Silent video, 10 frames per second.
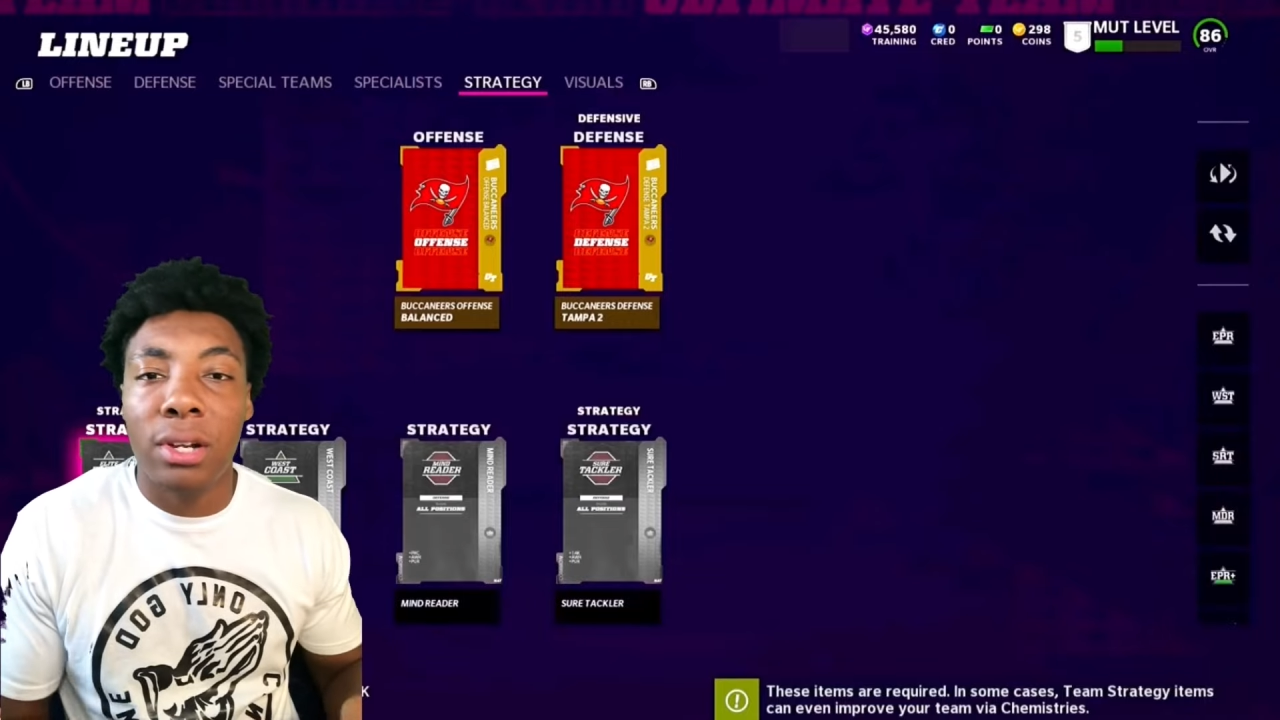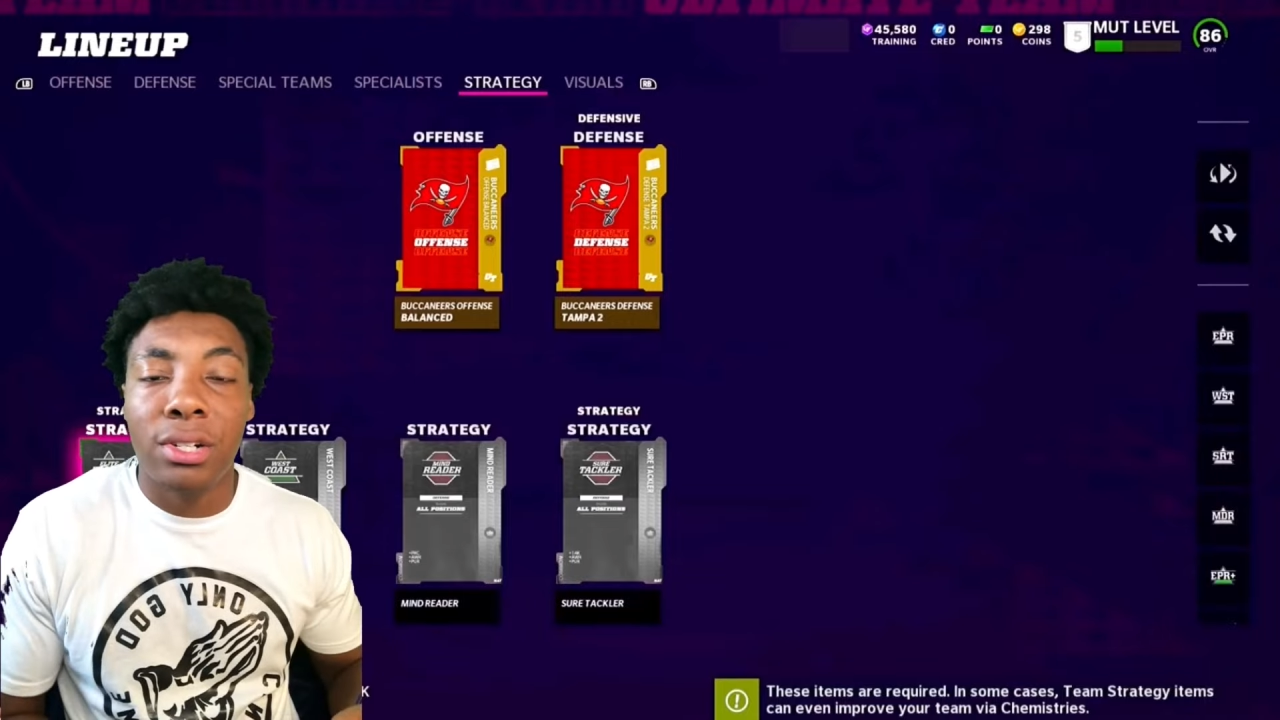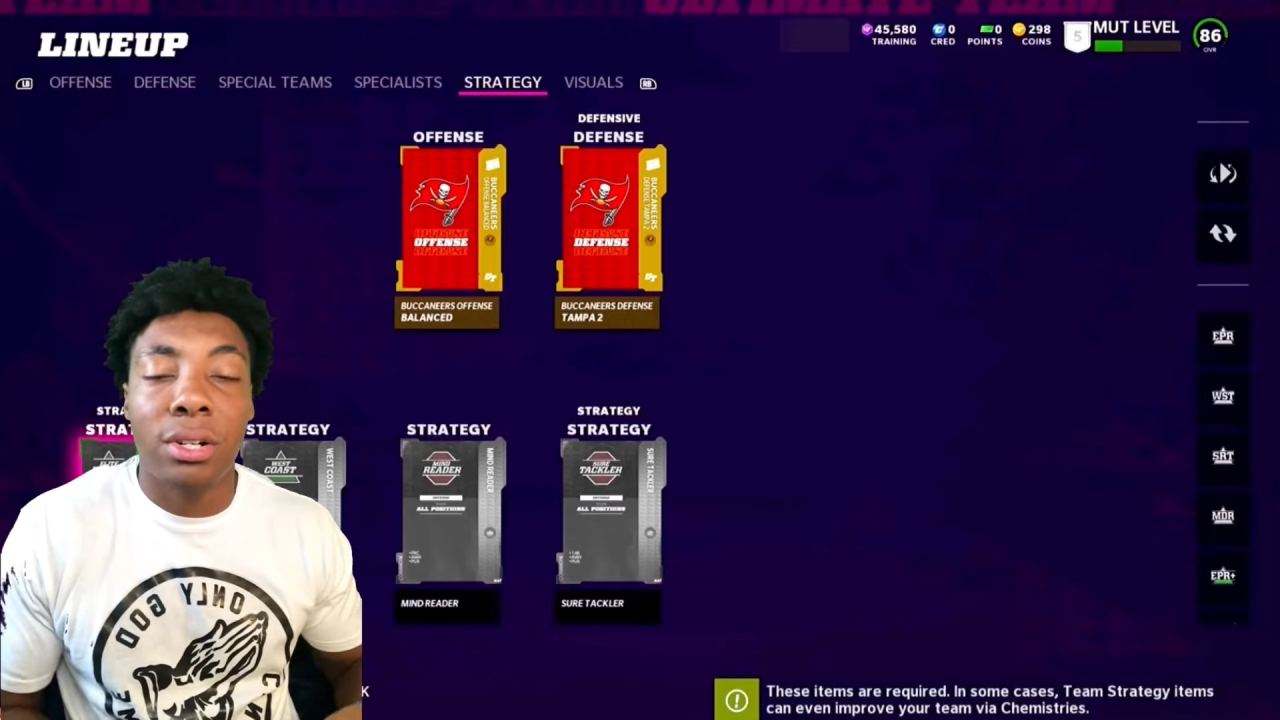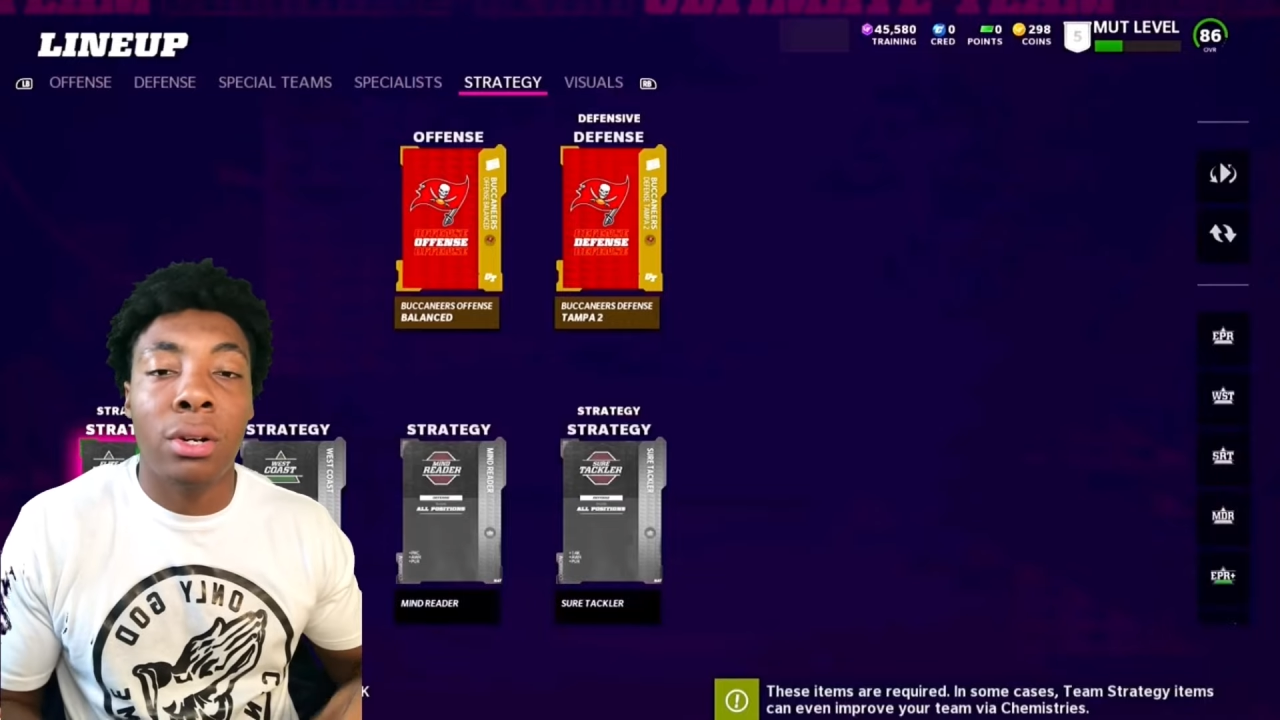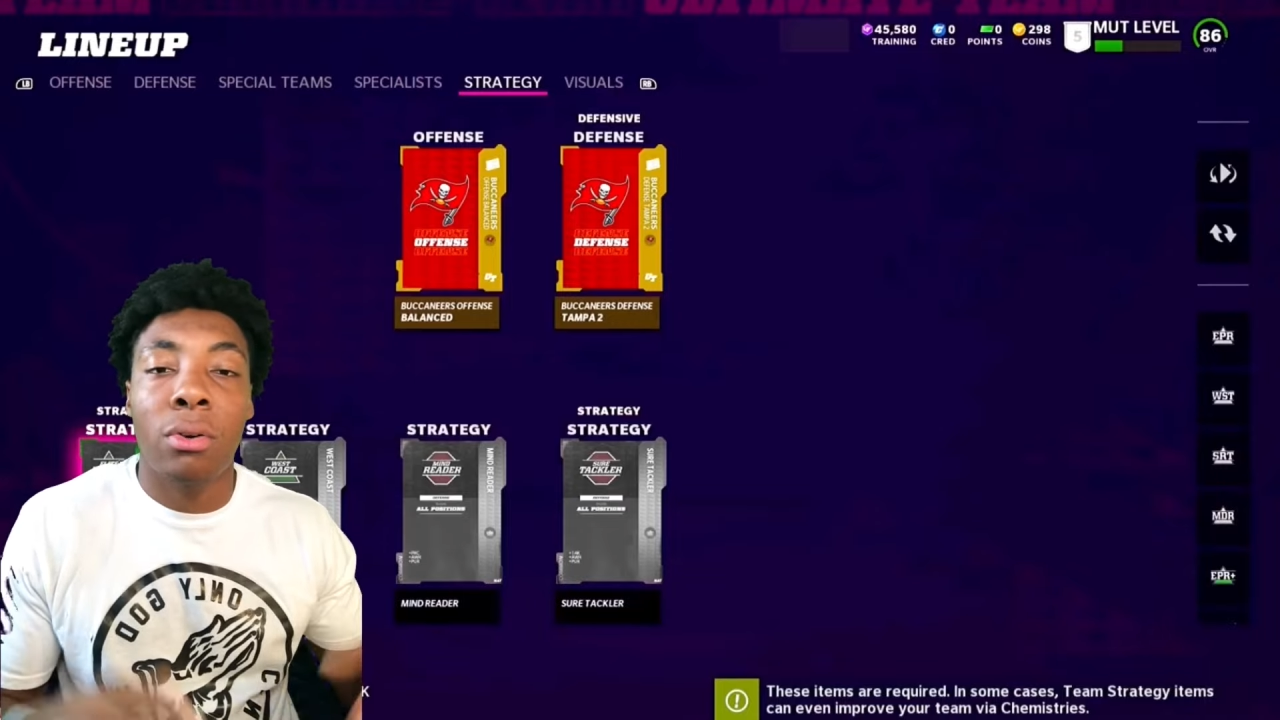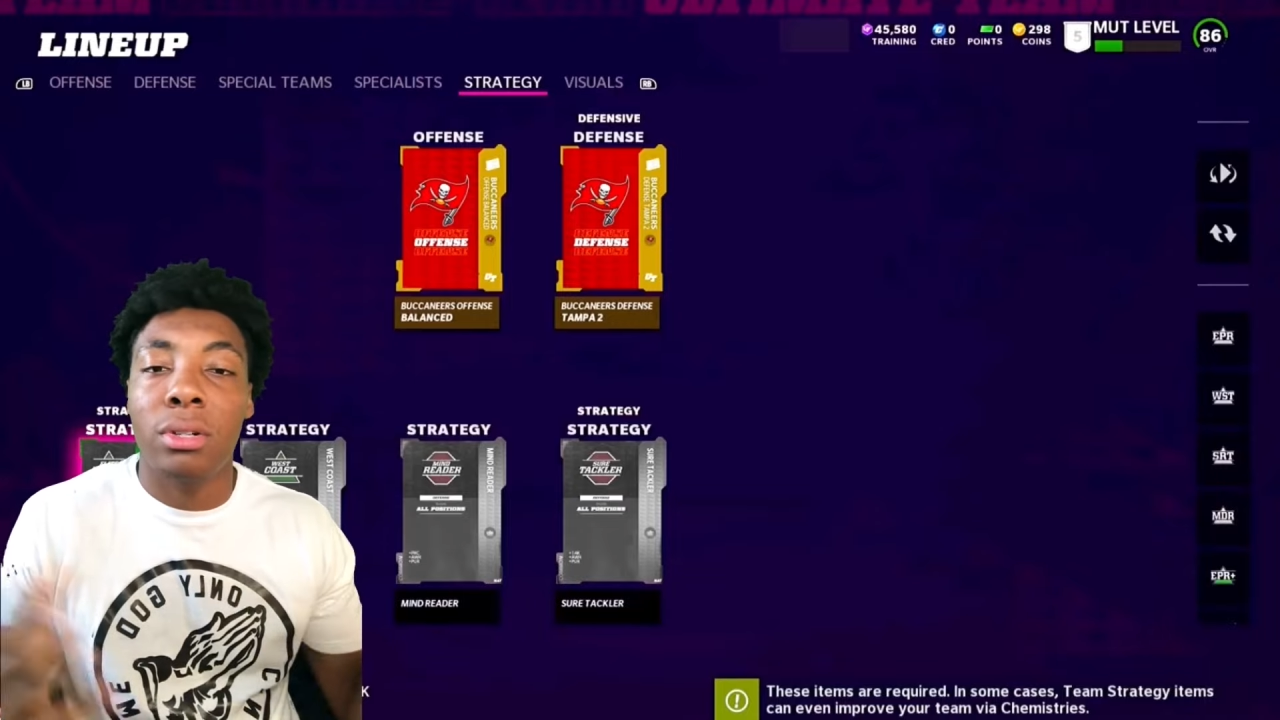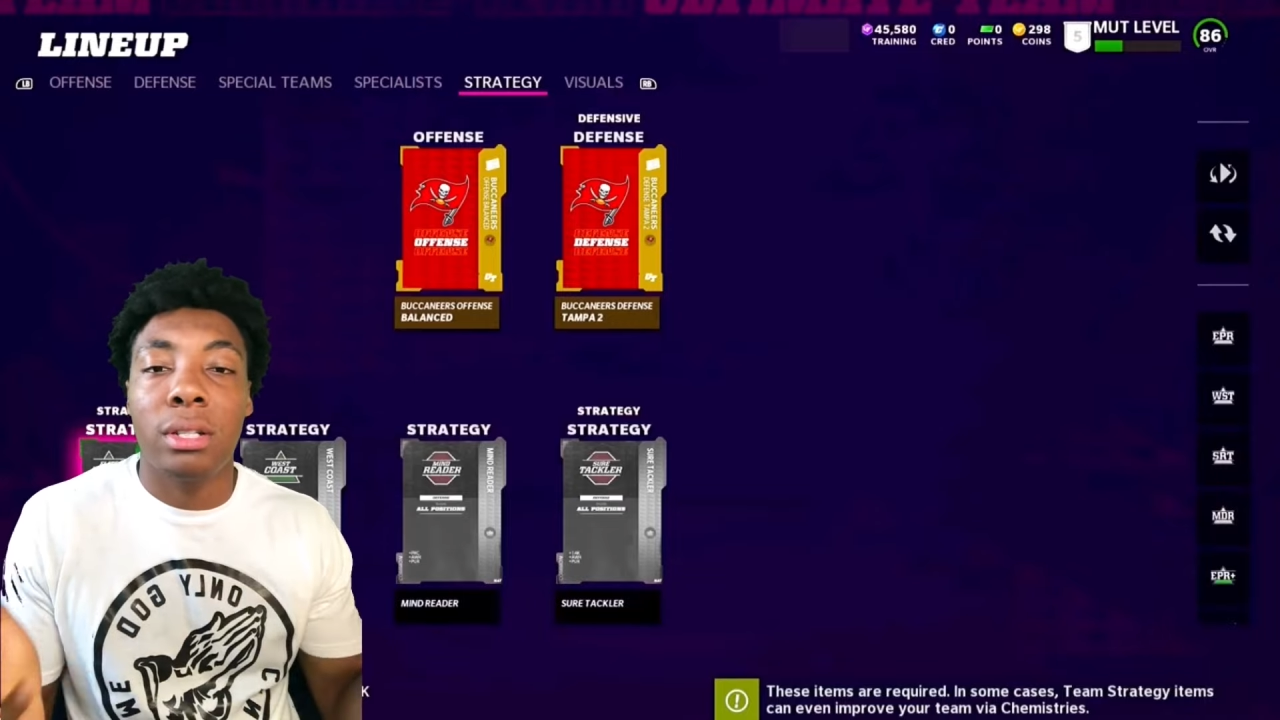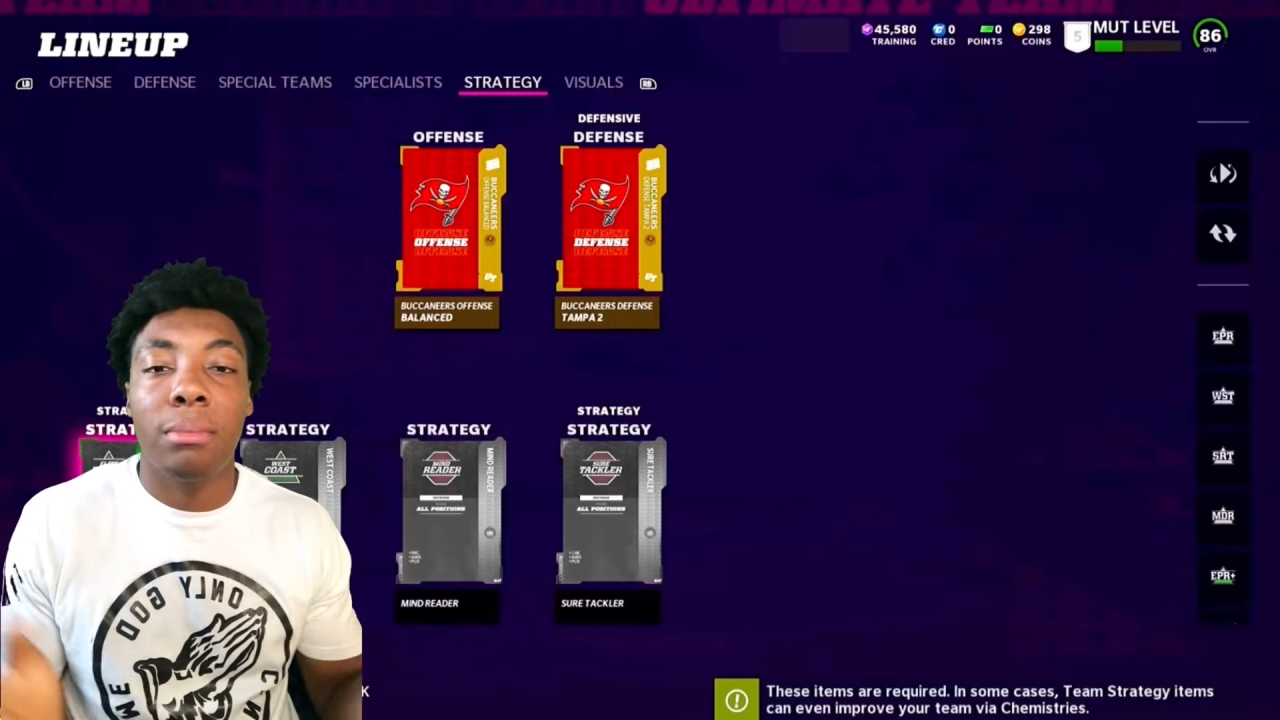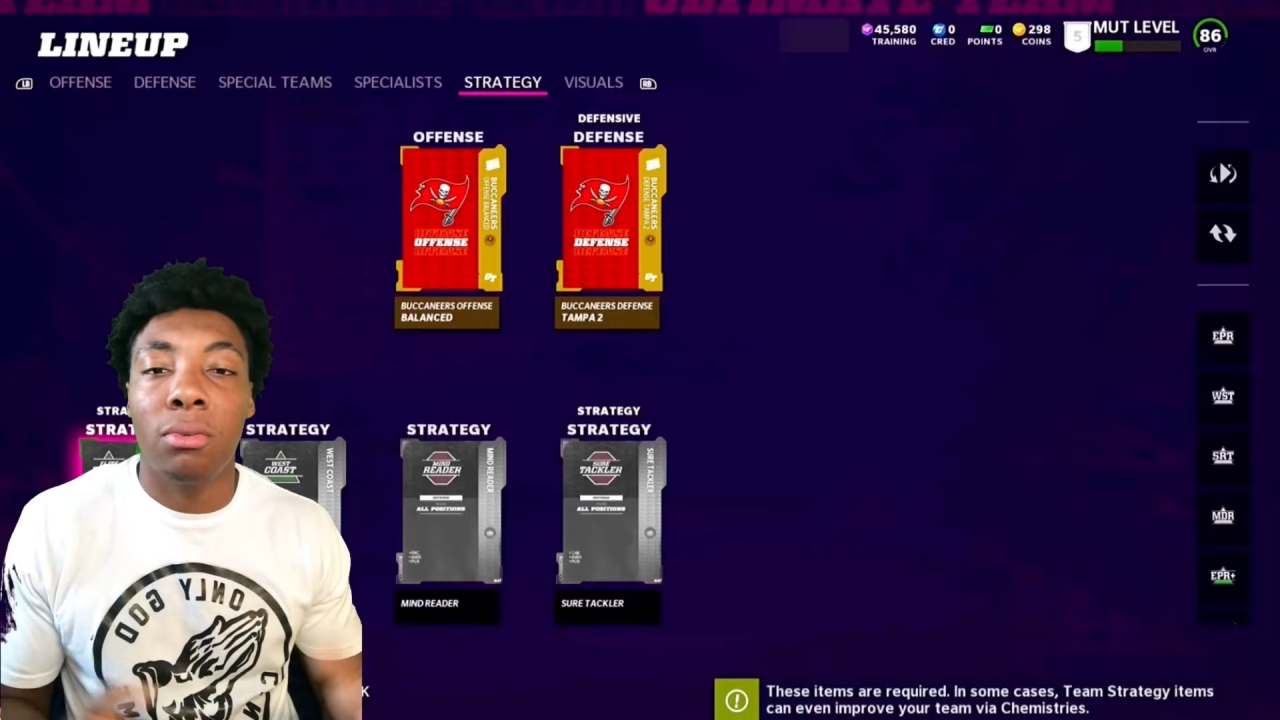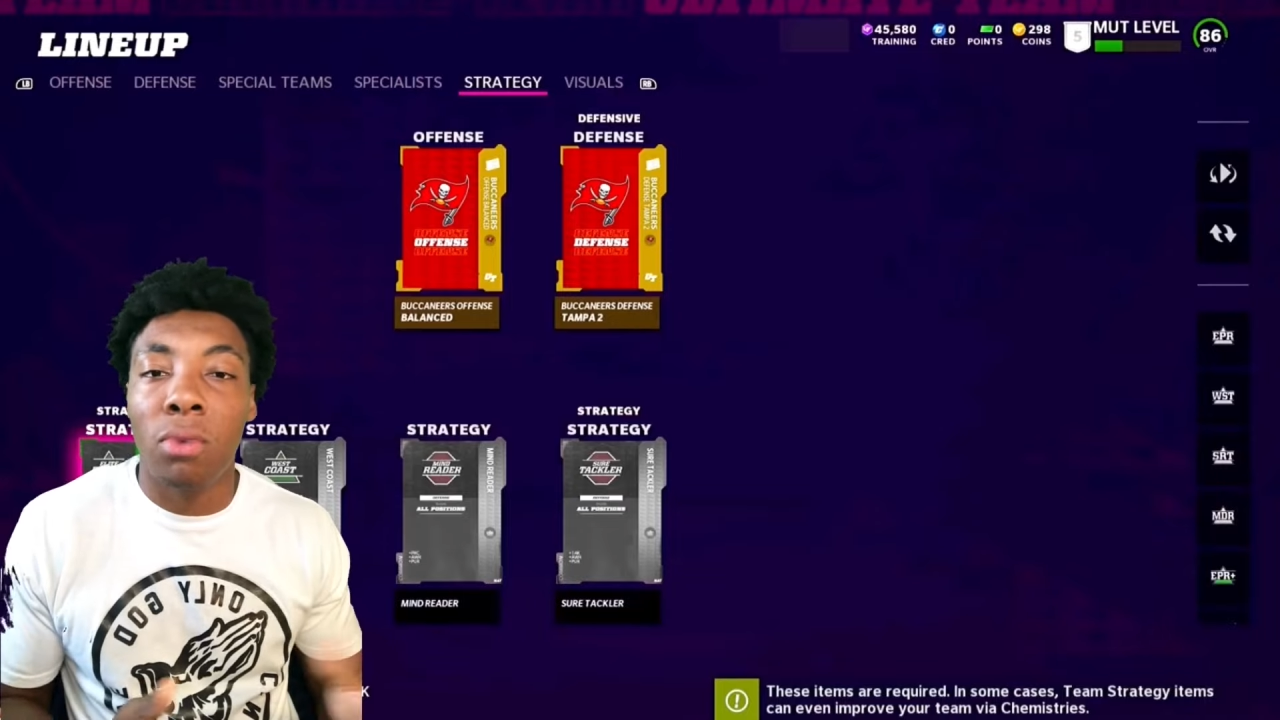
rusher or some